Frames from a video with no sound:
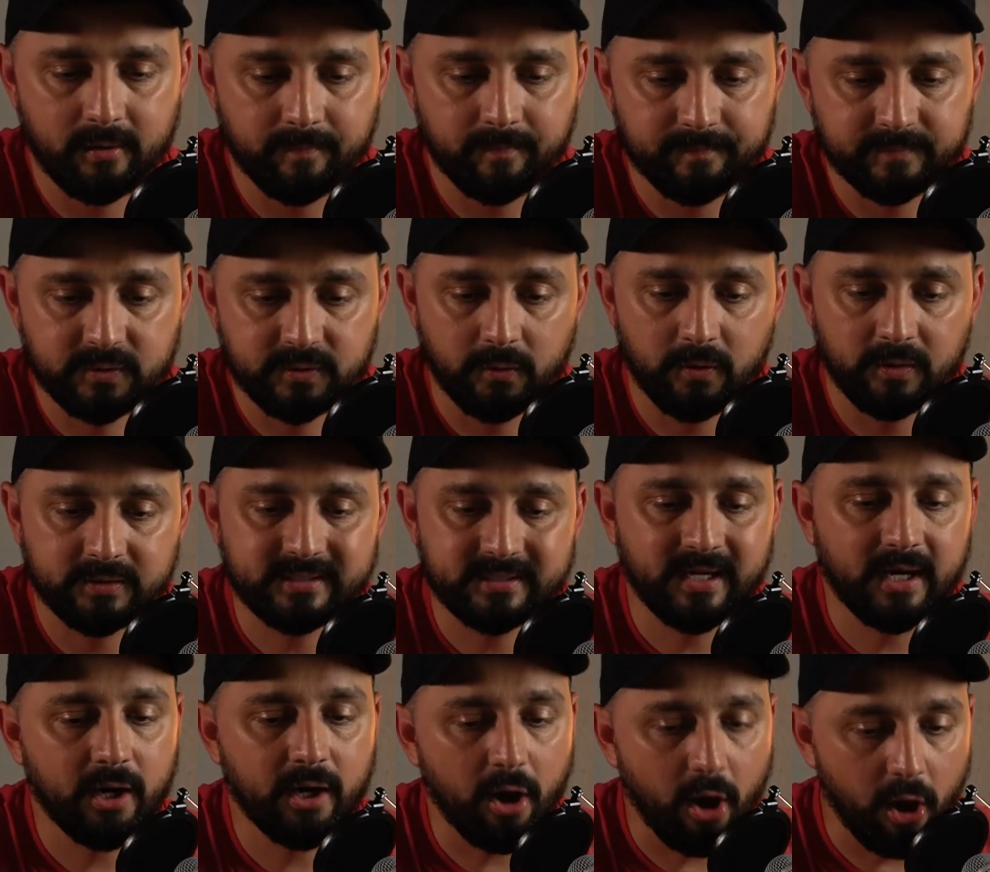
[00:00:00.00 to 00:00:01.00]
So it's
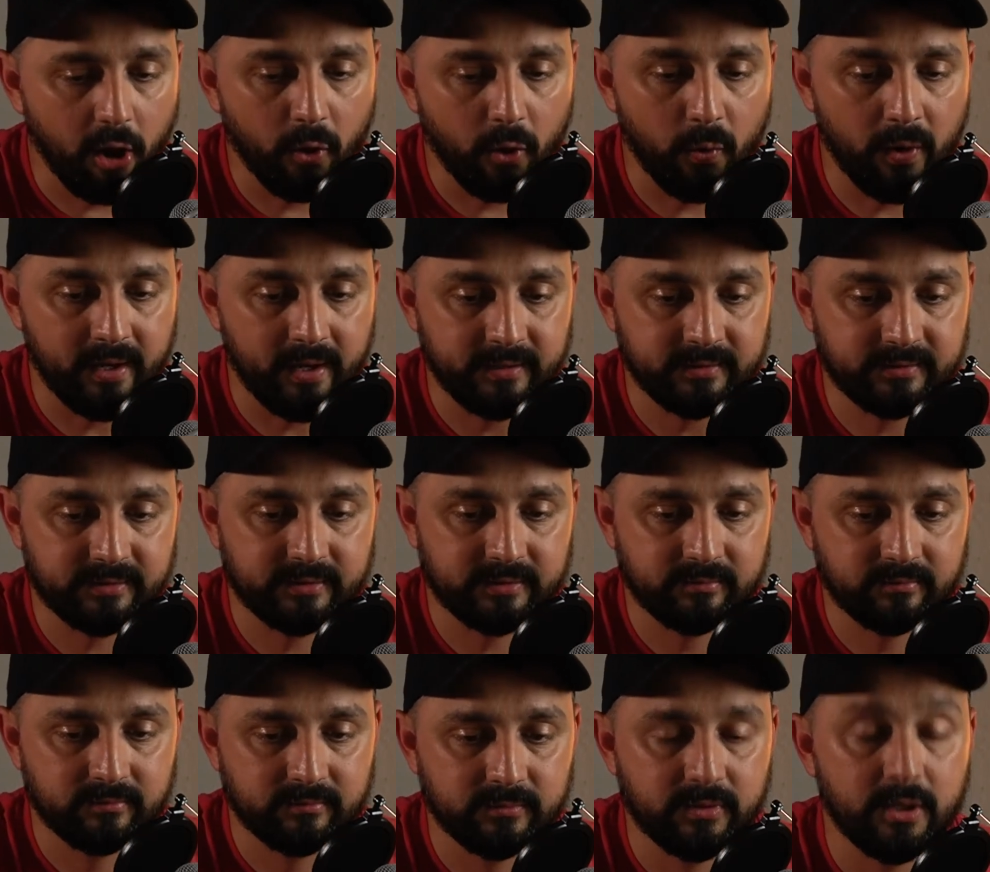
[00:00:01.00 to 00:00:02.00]
not always
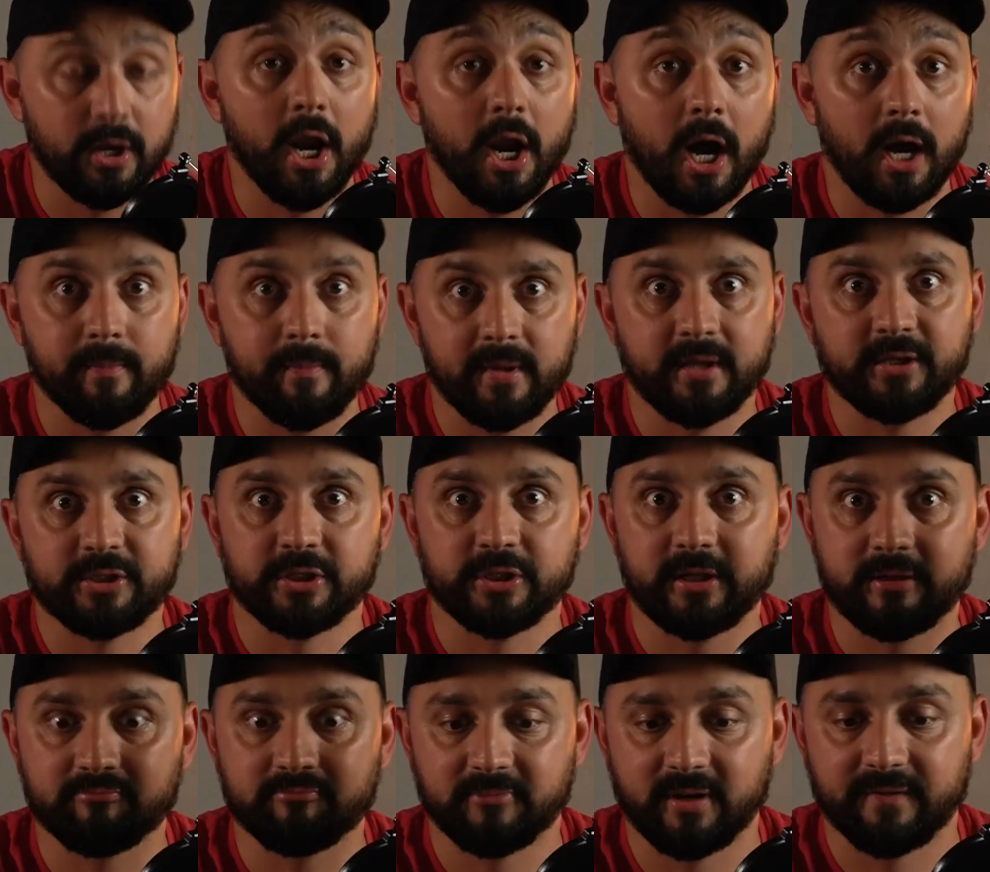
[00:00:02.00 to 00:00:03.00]
not
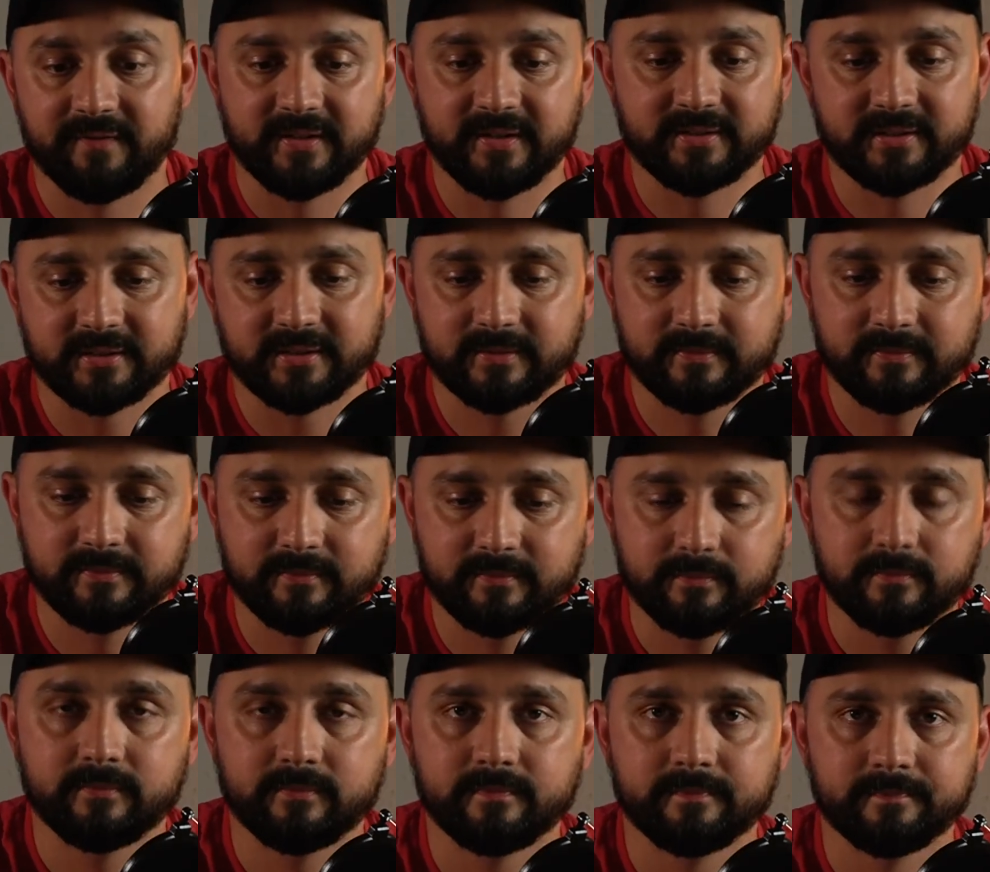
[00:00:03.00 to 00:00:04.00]
mentioning offenses.
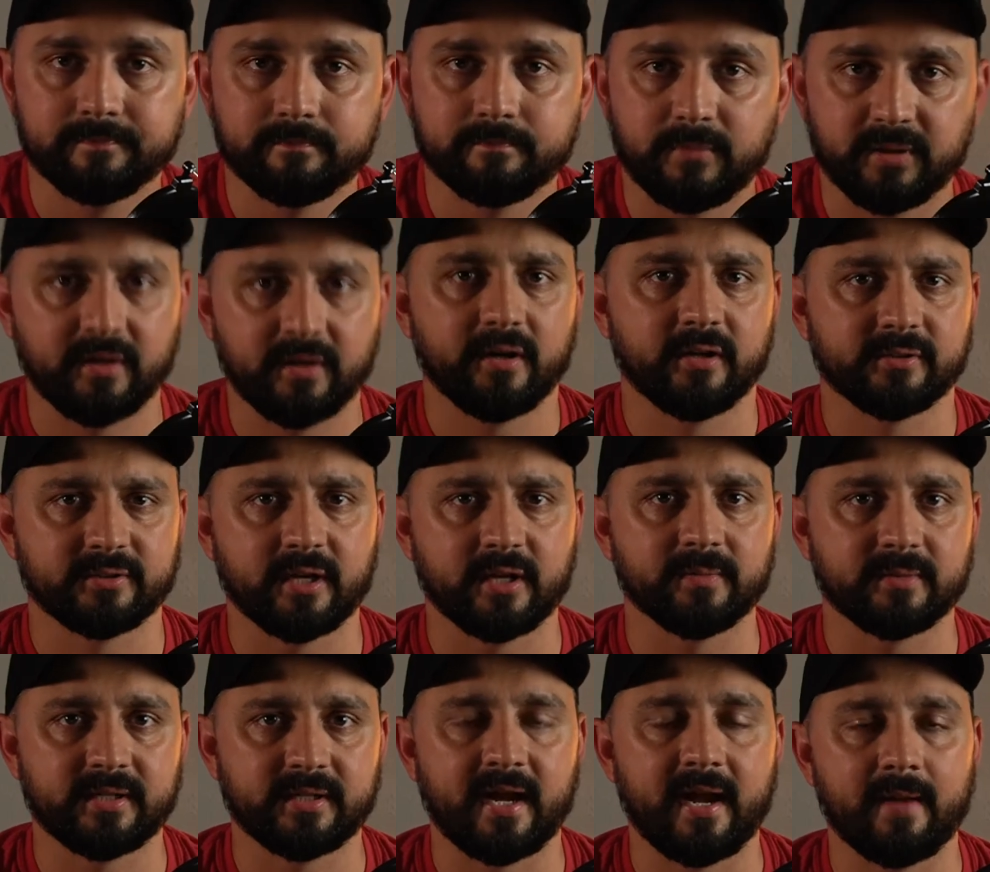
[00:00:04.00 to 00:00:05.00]
But there does come
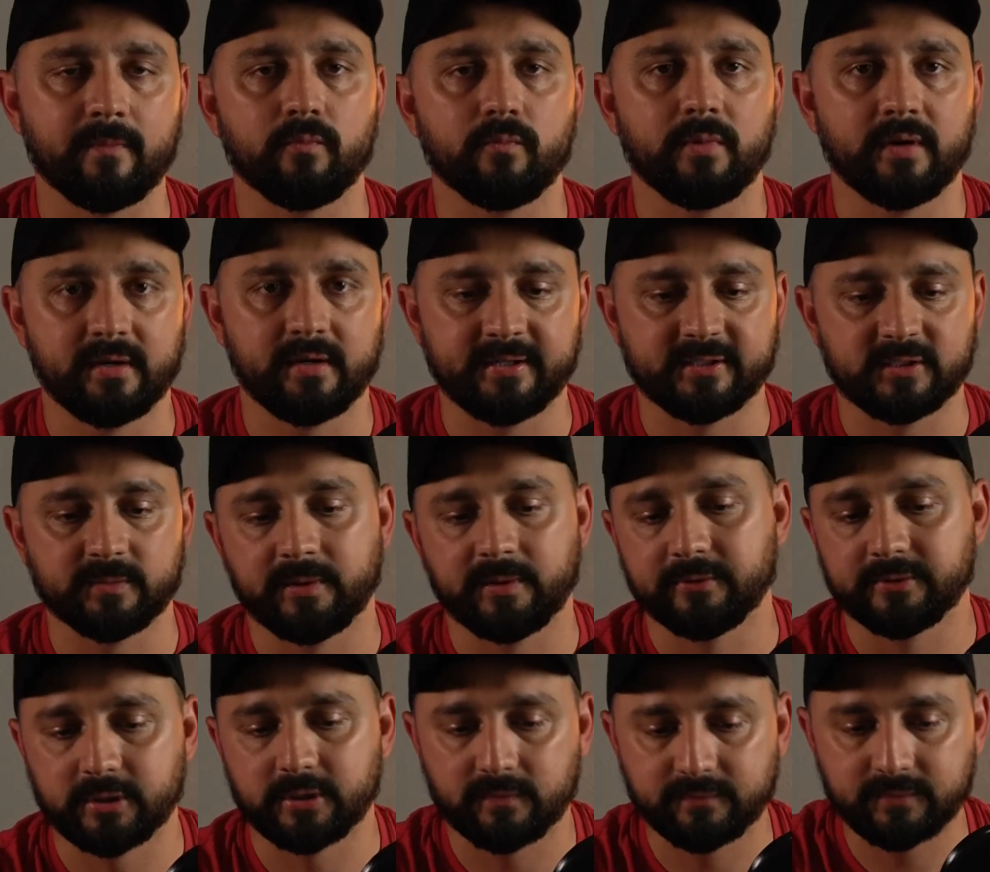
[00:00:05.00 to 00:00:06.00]
a time when it needs to be
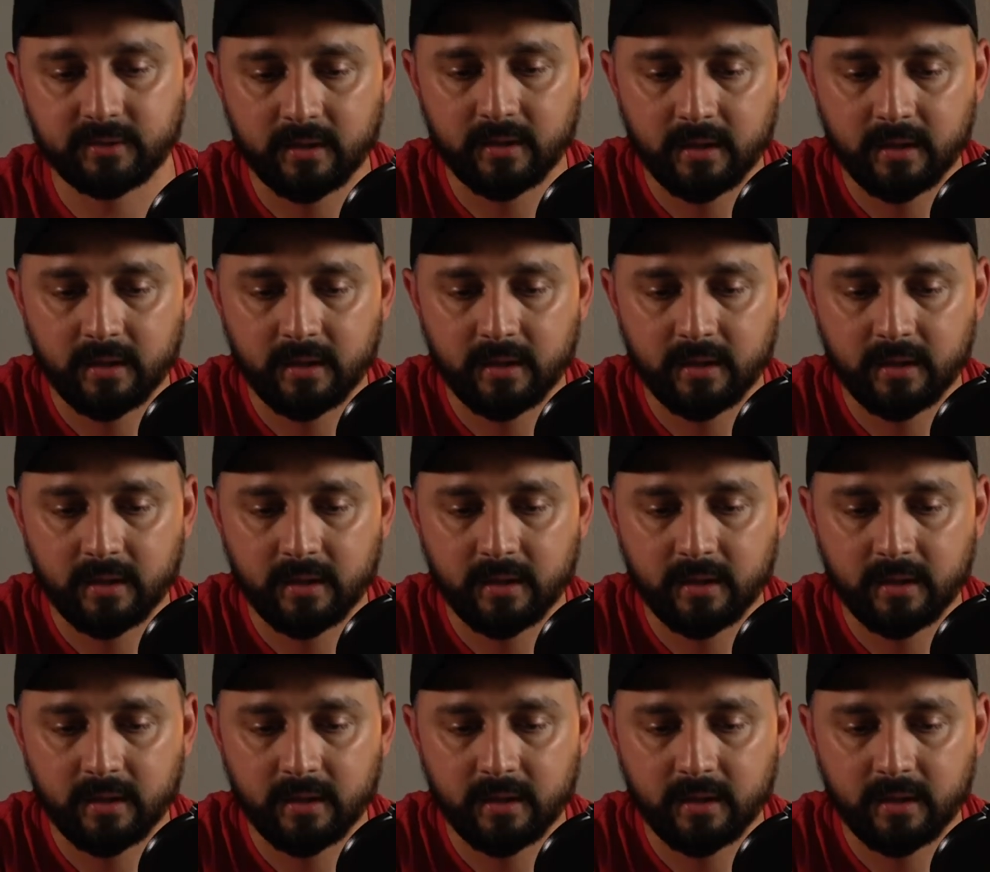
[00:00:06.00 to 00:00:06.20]
resolved.